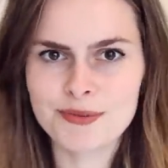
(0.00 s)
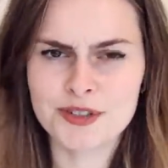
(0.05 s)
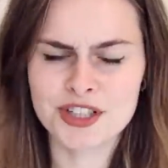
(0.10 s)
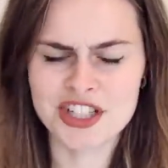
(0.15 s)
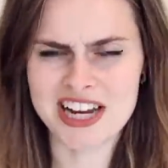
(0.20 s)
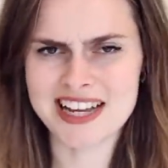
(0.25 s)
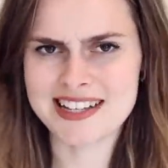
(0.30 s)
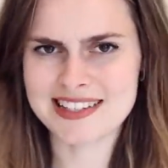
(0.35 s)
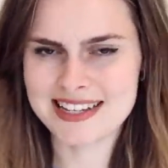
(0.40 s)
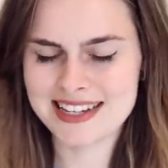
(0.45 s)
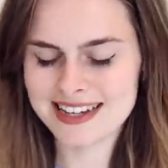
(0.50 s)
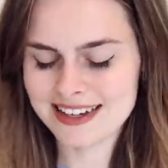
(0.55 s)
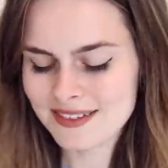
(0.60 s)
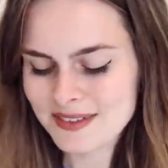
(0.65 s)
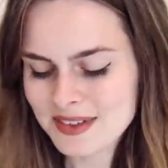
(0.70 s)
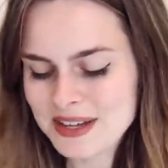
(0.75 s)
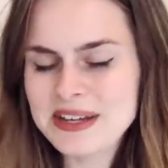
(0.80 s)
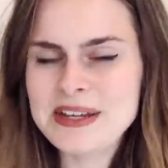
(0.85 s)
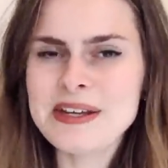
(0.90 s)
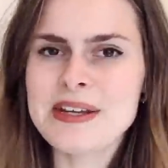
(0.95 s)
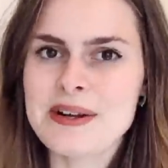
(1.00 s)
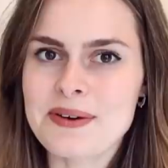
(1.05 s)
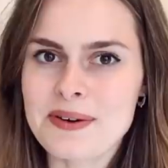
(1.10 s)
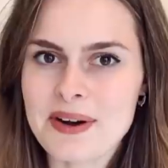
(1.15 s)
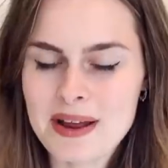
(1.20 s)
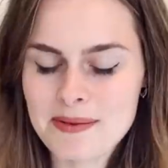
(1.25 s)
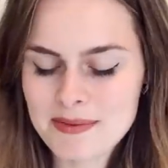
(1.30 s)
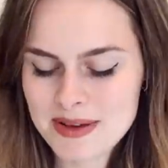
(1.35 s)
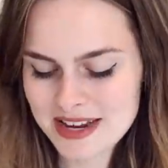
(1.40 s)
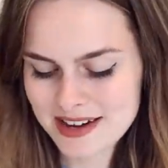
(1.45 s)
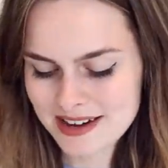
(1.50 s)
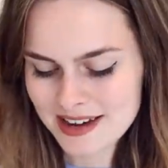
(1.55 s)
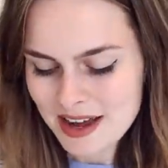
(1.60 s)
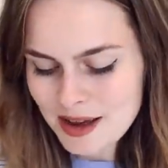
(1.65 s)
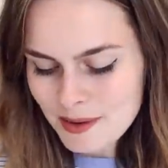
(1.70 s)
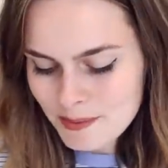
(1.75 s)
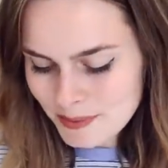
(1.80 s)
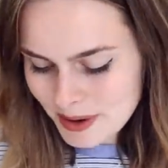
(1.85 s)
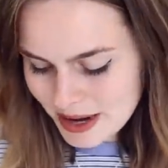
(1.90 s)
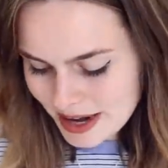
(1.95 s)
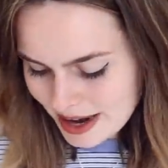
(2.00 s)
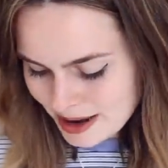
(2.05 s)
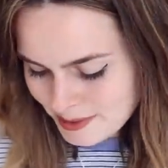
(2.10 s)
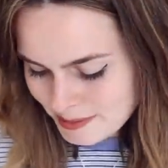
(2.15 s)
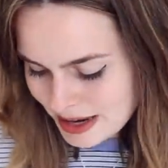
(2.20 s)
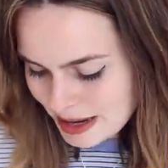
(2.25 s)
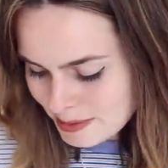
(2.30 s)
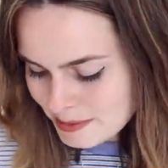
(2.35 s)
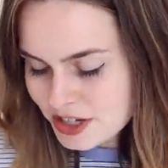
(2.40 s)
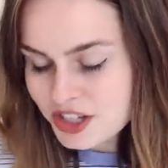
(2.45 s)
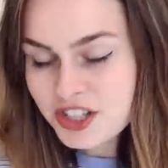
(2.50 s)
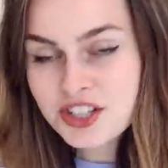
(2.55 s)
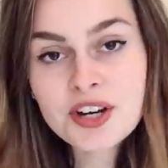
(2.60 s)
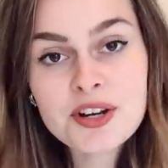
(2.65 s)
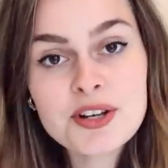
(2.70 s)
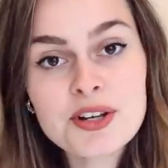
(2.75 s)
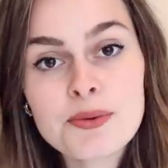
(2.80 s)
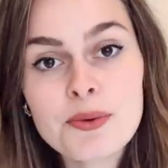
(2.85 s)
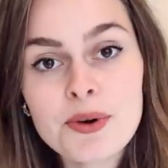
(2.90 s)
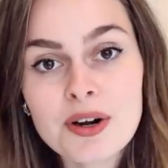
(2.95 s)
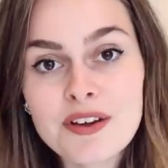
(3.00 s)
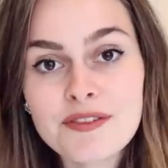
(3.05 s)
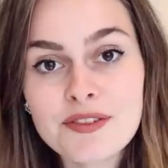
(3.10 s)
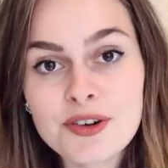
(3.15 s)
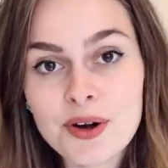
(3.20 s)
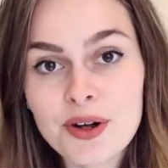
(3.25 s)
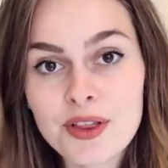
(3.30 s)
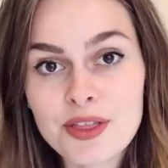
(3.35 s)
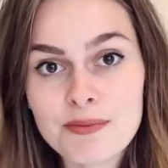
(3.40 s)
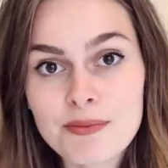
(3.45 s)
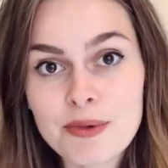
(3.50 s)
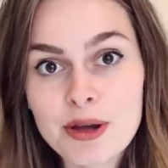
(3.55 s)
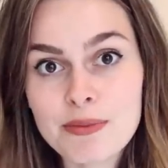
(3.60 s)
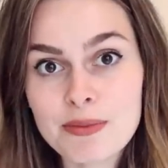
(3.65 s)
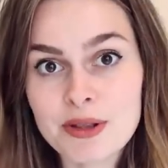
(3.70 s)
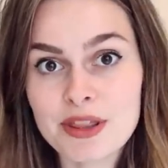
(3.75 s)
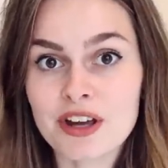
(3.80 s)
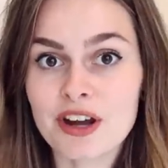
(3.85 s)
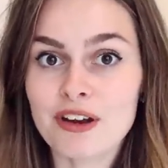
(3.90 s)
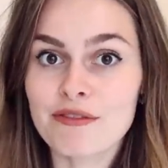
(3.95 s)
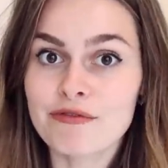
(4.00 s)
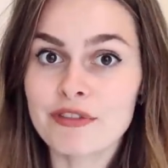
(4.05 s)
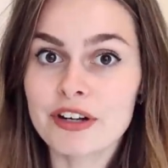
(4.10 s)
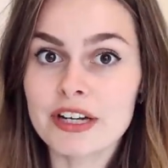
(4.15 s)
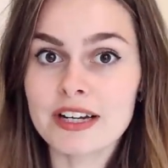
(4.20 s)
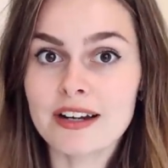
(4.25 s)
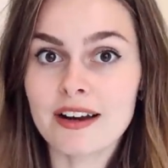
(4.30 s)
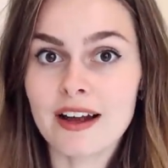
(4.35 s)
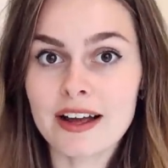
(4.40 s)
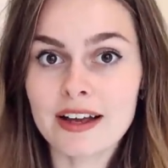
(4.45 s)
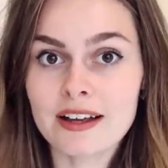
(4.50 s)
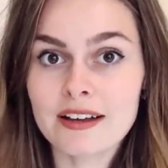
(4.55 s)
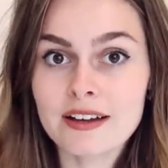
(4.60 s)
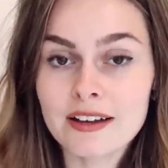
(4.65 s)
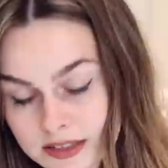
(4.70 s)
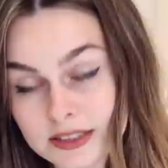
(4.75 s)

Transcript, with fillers: Jazzy, you know what I mean. But um, let me show you one I've got at the moment that I really like.